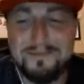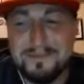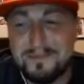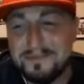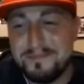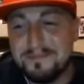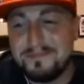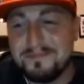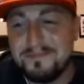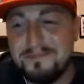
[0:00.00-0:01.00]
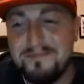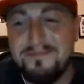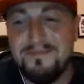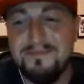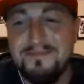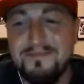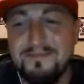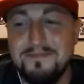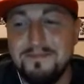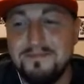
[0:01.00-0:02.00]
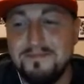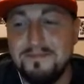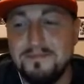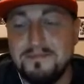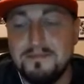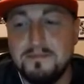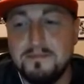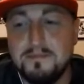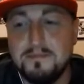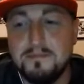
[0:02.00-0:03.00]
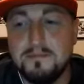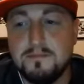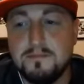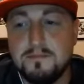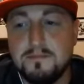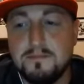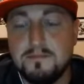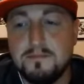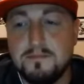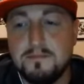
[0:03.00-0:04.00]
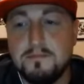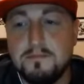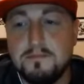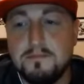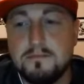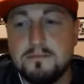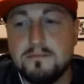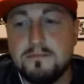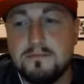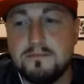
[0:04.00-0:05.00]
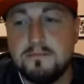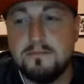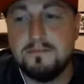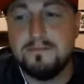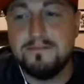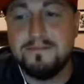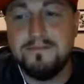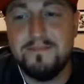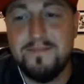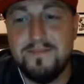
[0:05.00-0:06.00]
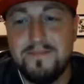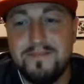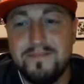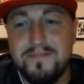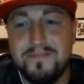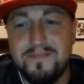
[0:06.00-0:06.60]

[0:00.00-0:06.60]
The person shown says nothing.